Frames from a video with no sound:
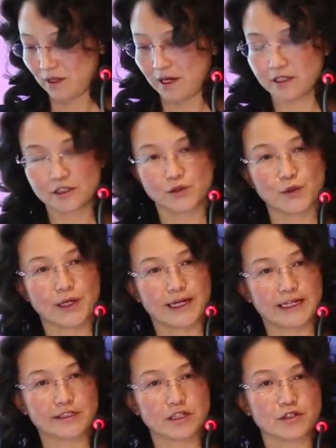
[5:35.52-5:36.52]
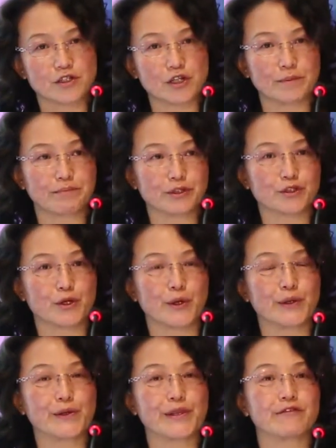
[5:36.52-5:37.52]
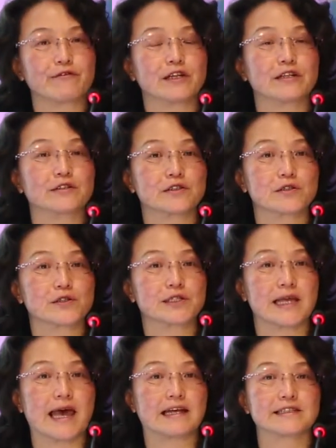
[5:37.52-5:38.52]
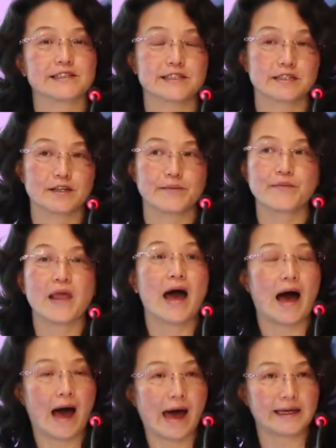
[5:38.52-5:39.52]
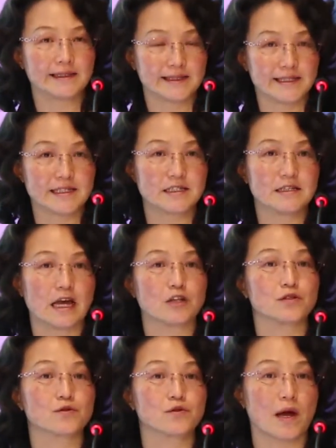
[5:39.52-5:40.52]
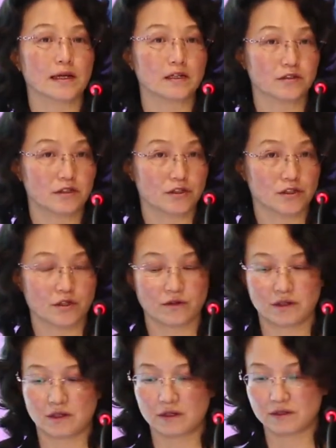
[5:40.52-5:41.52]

and the relationship between the villages and the AIDS and drug addiction.